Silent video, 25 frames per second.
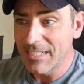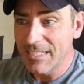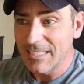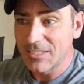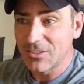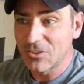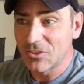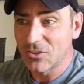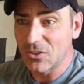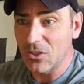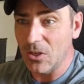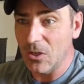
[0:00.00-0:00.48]

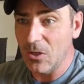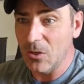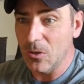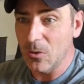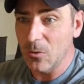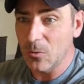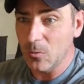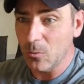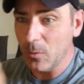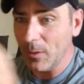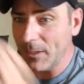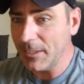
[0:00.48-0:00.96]

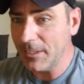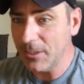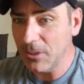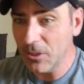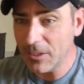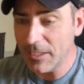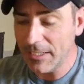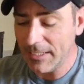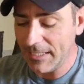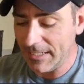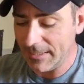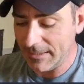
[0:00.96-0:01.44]
So quickly
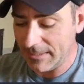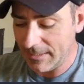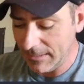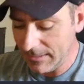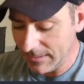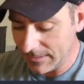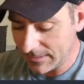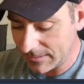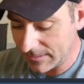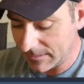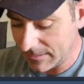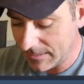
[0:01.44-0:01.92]
looking at
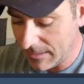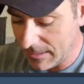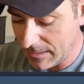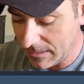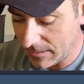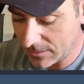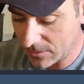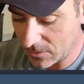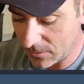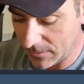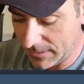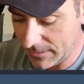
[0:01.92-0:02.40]
this,
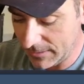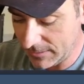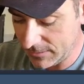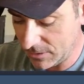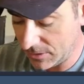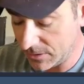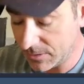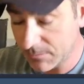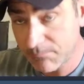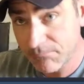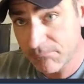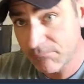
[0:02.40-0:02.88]
let's go ahead and
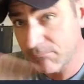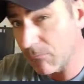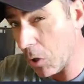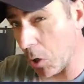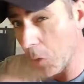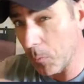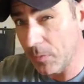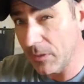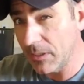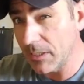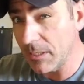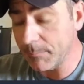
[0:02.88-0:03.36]
just
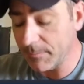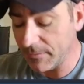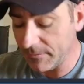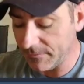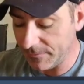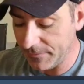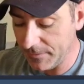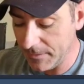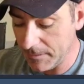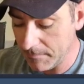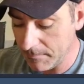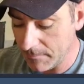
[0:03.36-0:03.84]
open it up
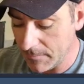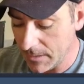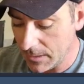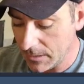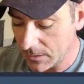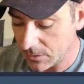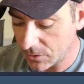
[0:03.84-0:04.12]
in Vim